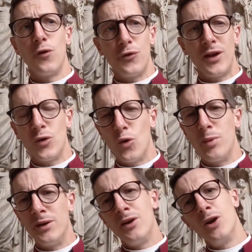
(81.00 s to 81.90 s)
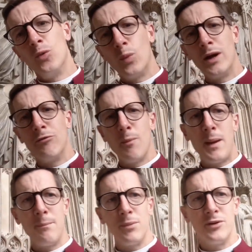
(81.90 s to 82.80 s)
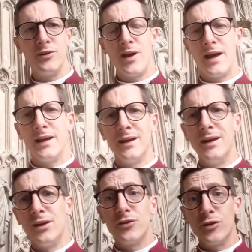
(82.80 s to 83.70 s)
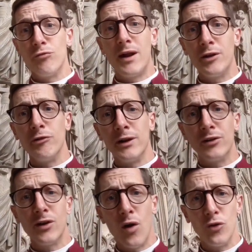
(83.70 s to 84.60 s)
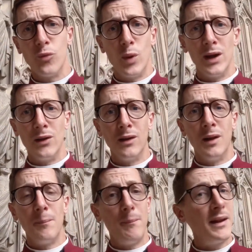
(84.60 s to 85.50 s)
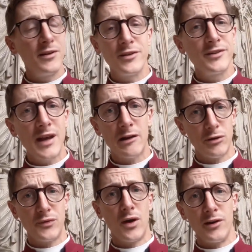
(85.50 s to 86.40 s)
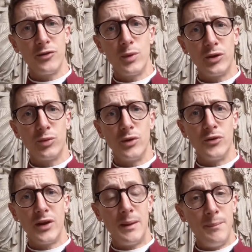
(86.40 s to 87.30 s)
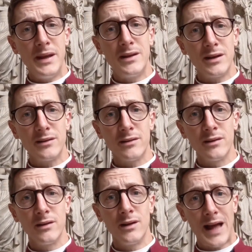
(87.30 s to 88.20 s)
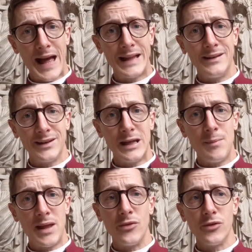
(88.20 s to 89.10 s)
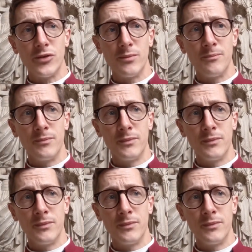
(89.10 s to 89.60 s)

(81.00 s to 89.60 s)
For St. Alban, whom we remember today, surrendering to God's will meant a sacrifice which was immediate and immense.